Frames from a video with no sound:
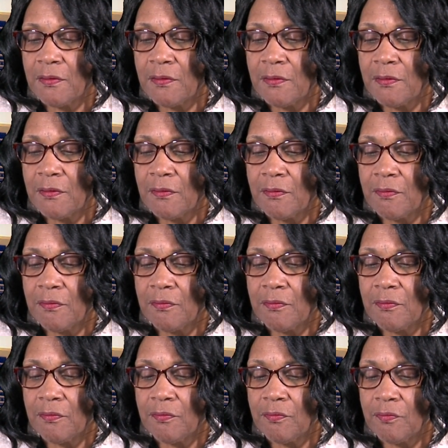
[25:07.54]

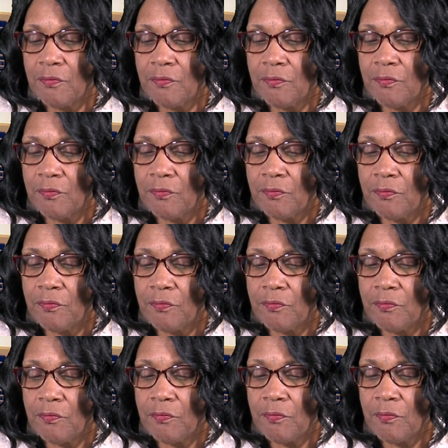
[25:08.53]

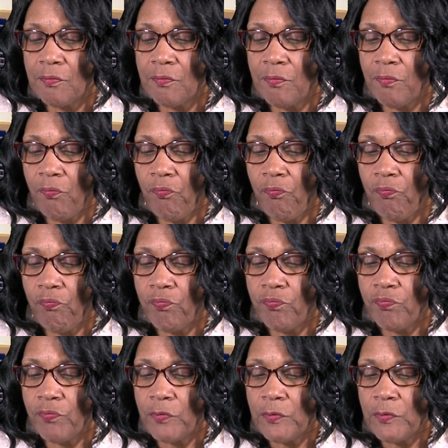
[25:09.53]
(no one is talking)